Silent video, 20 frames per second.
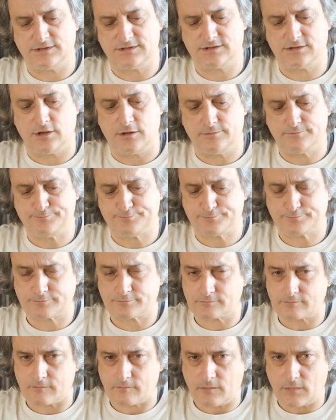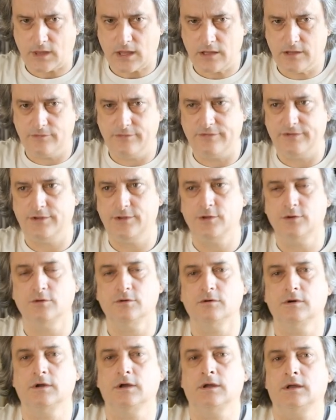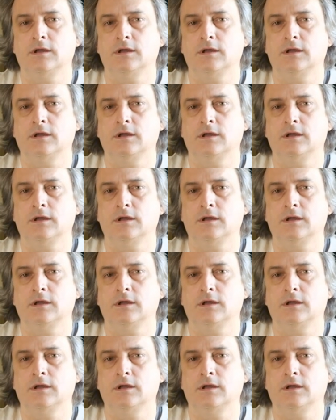So if you